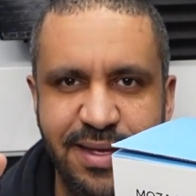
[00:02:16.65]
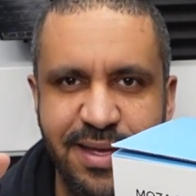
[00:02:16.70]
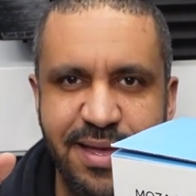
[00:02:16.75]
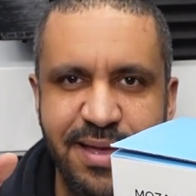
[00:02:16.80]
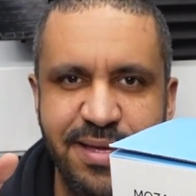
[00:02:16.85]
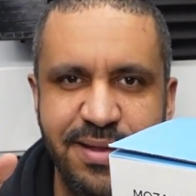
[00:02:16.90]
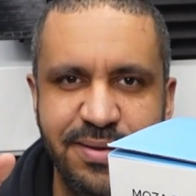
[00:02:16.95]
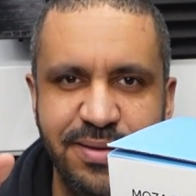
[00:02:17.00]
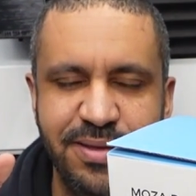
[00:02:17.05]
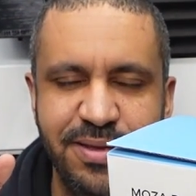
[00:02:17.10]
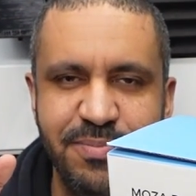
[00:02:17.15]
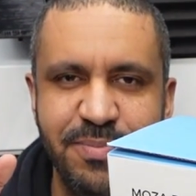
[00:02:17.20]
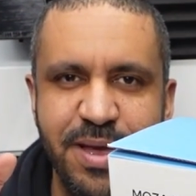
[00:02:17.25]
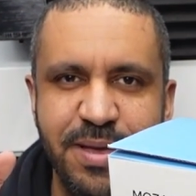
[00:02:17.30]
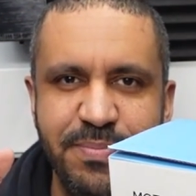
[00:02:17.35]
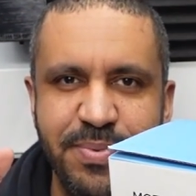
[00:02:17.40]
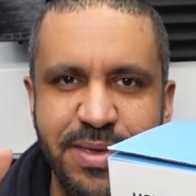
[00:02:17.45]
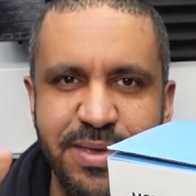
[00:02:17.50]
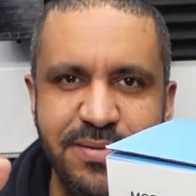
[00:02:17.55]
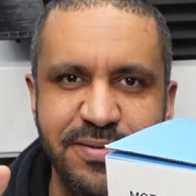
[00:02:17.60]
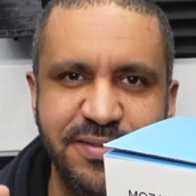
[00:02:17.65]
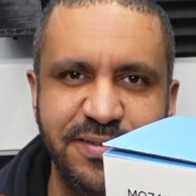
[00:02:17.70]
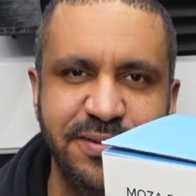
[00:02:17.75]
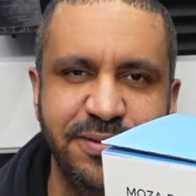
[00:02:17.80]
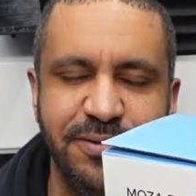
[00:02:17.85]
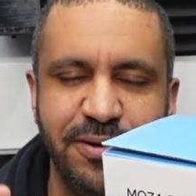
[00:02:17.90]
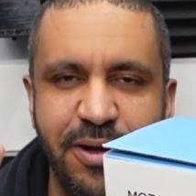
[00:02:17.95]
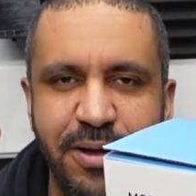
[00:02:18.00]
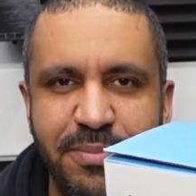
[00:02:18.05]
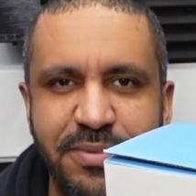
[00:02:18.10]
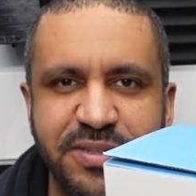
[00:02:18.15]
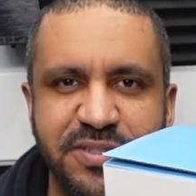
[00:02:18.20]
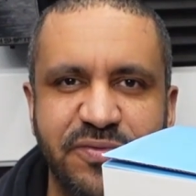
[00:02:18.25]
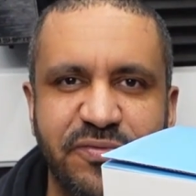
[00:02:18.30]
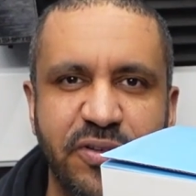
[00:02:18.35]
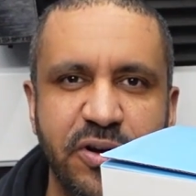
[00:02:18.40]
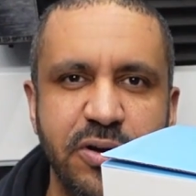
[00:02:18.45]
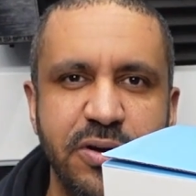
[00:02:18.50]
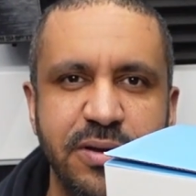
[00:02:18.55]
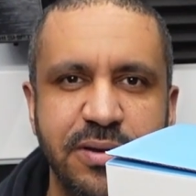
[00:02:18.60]
and you might be used to almost
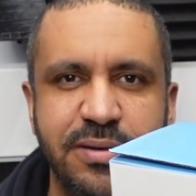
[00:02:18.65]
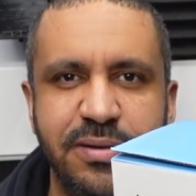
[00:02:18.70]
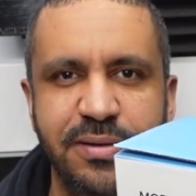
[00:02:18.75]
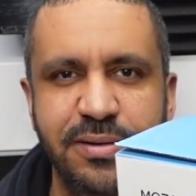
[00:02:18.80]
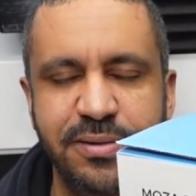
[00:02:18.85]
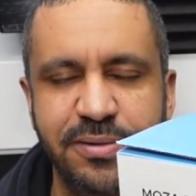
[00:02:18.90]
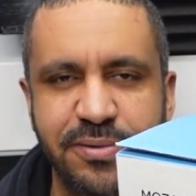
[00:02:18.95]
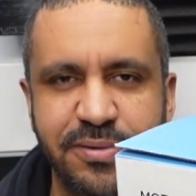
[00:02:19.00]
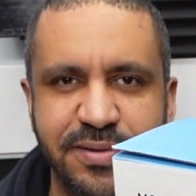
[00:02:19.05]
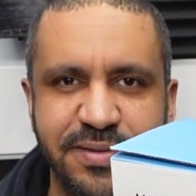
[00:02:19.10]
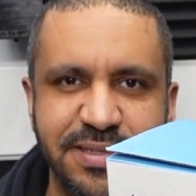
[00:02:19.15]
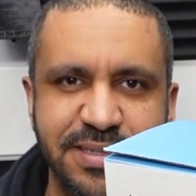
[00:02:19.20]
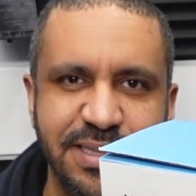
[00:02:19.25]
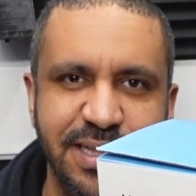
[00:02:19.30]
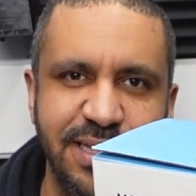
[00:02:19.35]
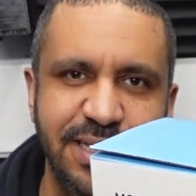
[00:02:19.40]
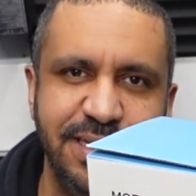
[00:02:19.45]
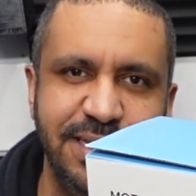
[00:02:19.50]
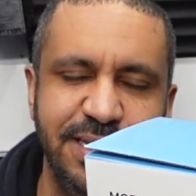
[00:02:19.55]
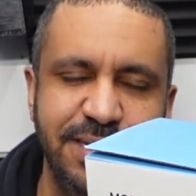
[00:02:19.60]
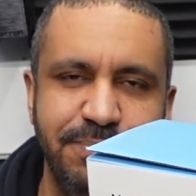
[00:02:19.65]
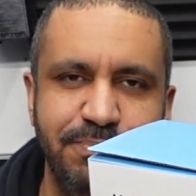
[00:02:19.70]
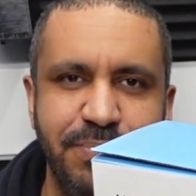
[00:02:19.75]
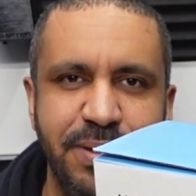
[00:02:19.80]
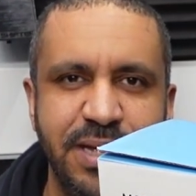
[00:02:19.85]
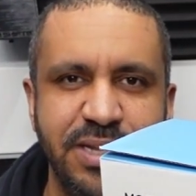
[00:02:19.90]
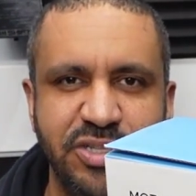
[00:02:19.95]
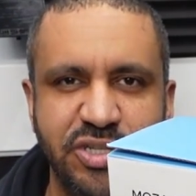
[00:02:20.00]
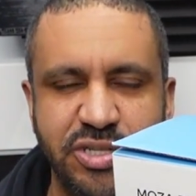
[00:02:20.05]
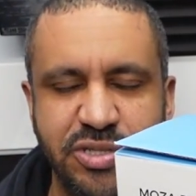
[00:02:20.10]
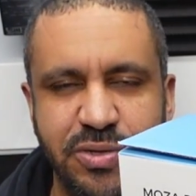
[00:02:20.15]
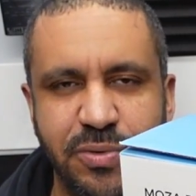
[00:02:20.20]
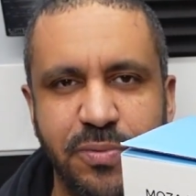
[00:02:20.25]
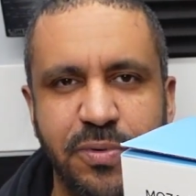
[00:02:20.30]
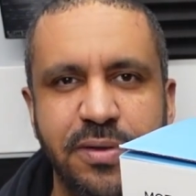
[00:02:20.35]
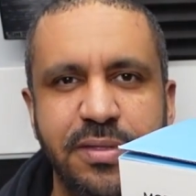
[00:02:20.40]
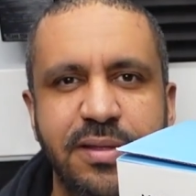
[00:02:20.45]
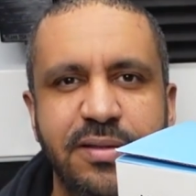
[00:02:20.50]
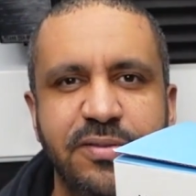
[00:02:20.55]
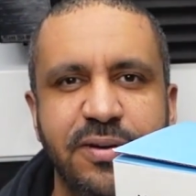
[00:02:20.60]
vertical or slightly pitched
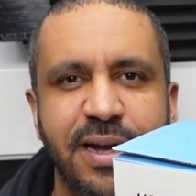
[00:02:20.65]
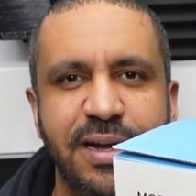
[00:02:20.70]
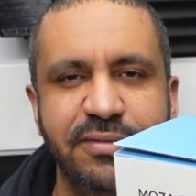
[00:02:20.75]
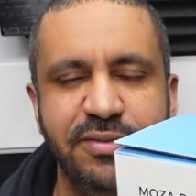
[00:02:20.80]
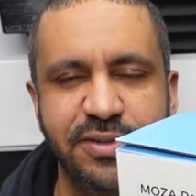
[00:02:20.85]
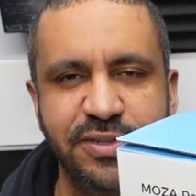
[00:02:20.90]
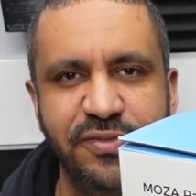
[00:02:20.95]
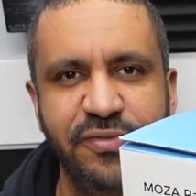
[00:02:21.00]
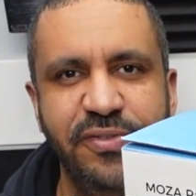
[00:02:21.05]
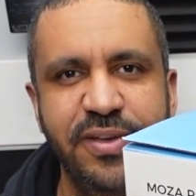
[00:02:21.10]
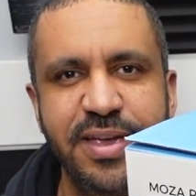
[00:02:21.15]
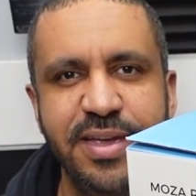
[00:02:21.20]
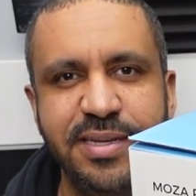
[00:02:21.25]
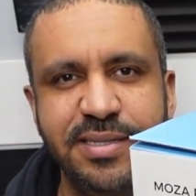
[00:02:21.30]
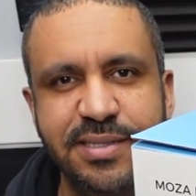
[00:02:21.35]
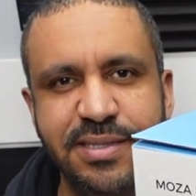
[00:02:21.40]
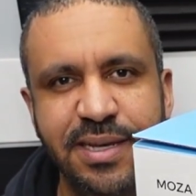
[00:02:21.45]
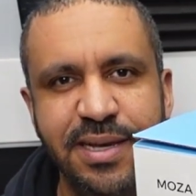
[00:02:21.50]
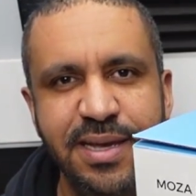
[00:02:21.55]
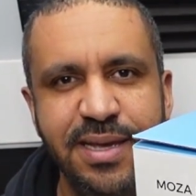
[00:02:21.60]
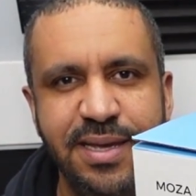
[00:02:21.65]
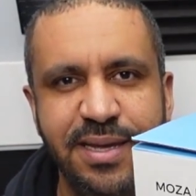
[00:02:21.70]
toward the driver's face